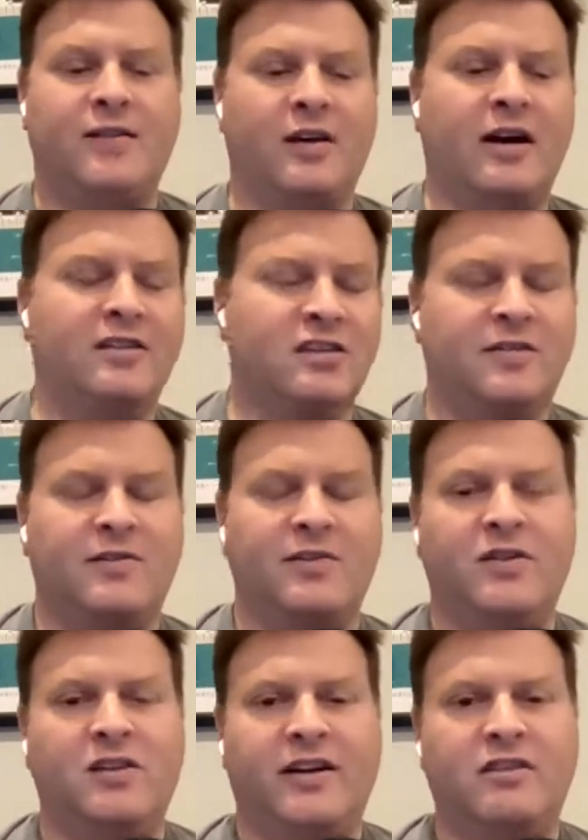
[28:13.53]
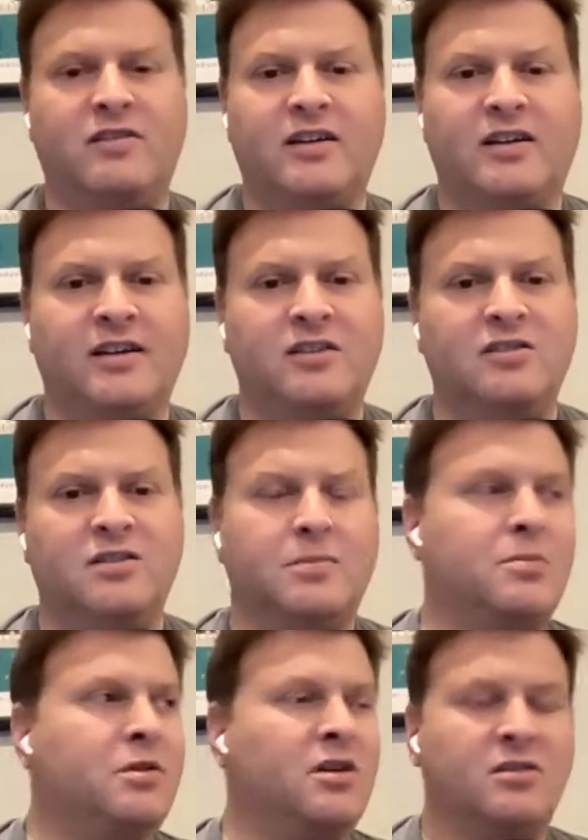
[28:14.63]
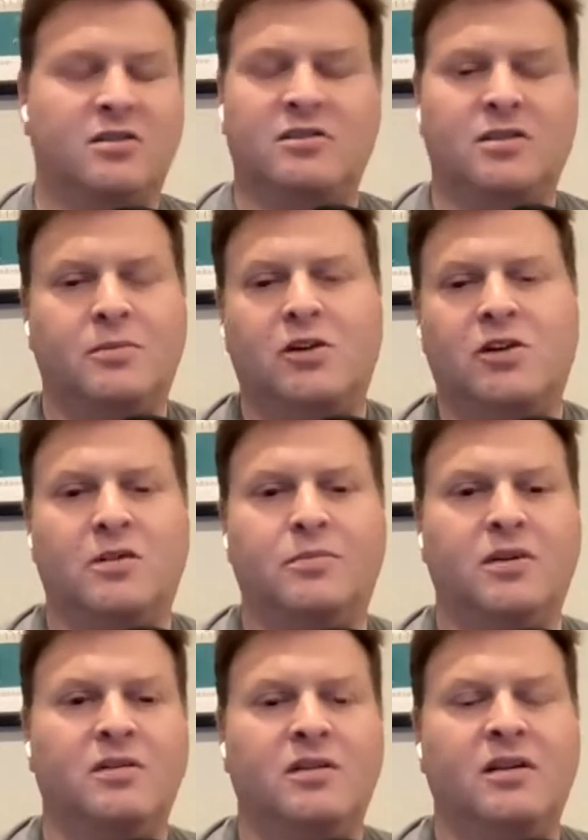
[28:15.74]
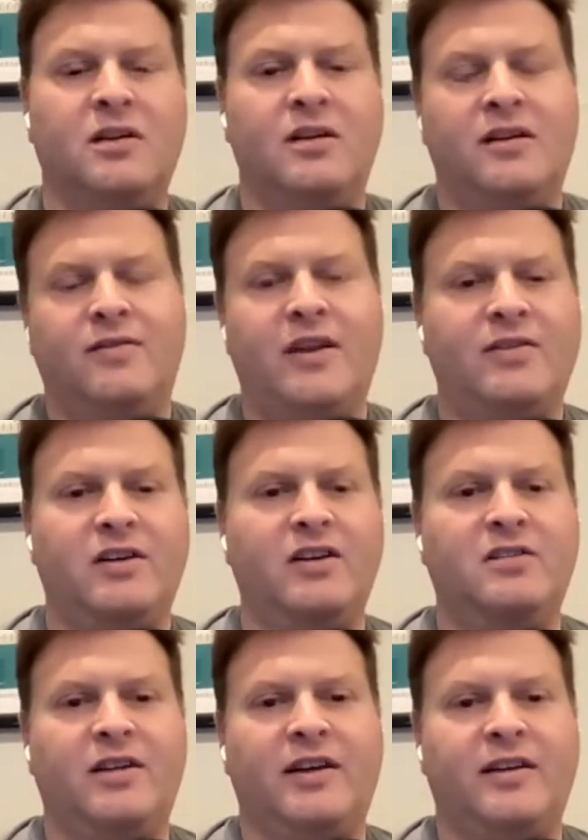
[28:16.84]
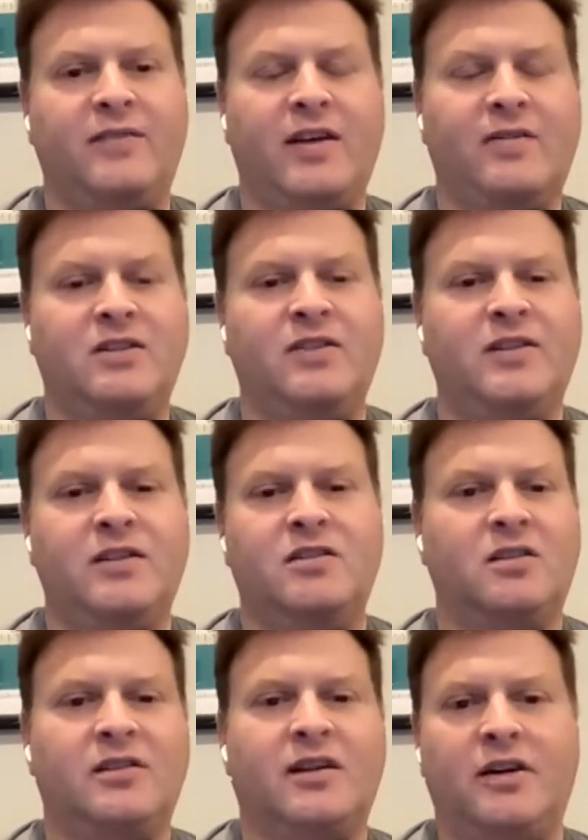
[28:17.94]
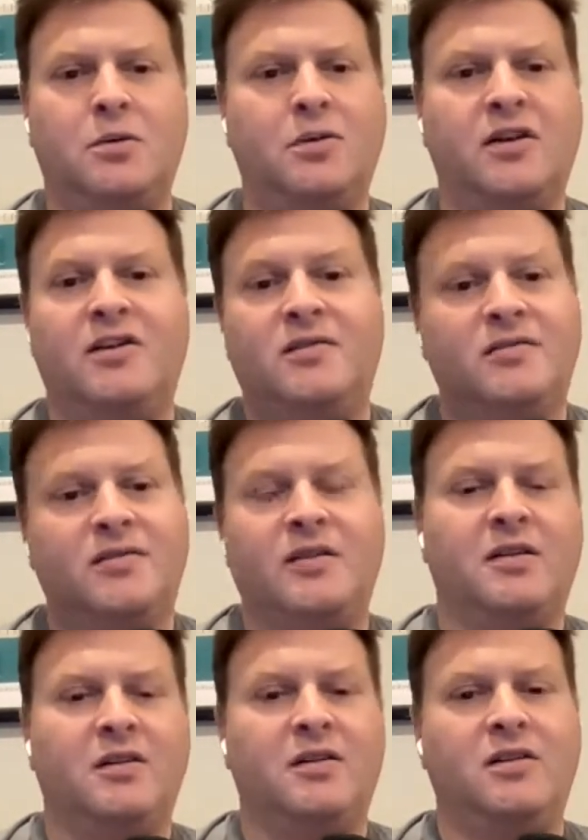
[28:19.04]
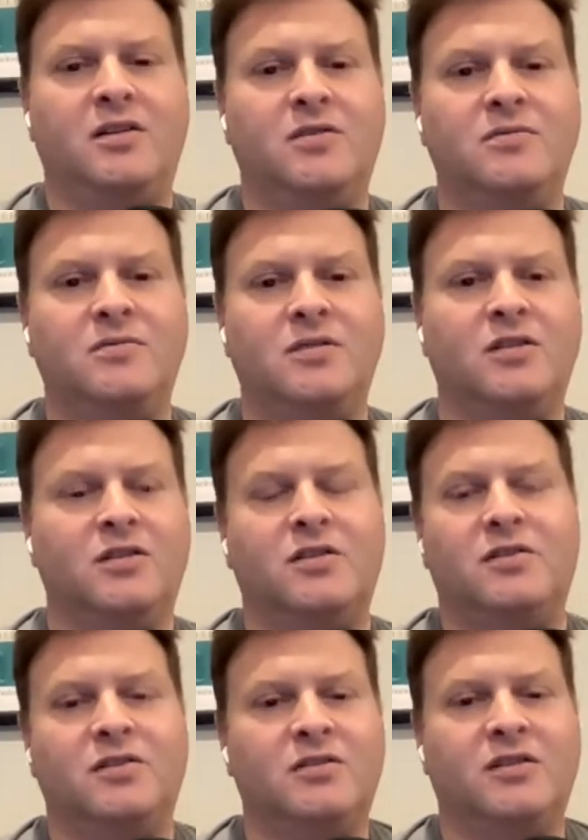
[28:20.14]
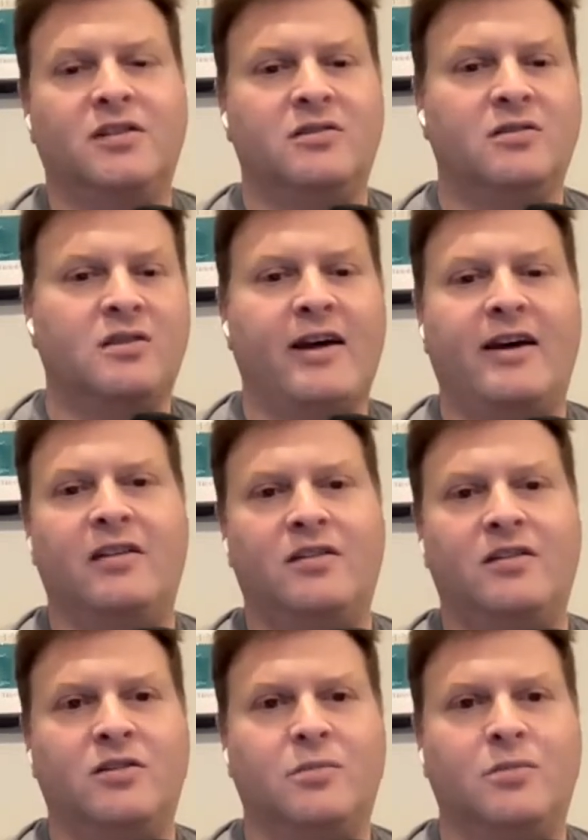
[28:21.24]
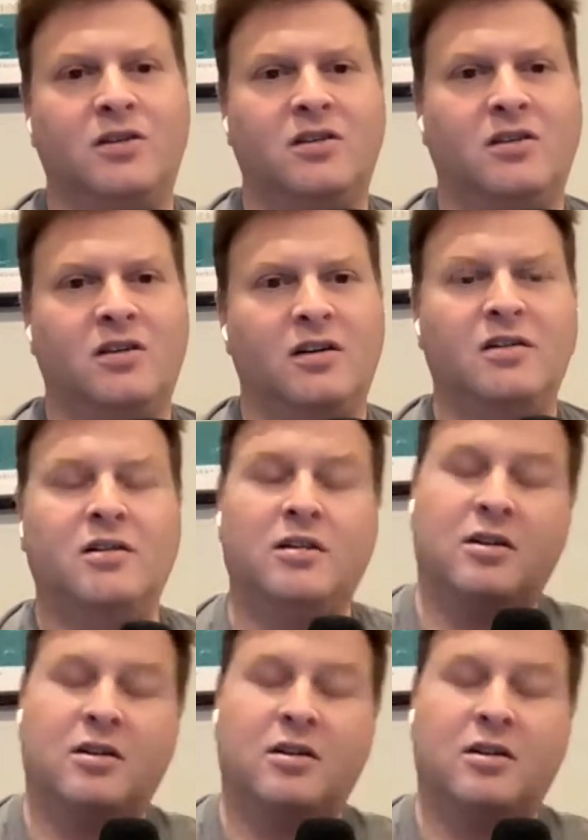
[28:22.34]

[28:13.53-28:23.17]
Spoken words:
I still have a few laying around the house. Some are plugged in, some aren't. But if you ever need, like, if you have a TV that doesn't have AirPlay, and you could use it as that, you could put in, a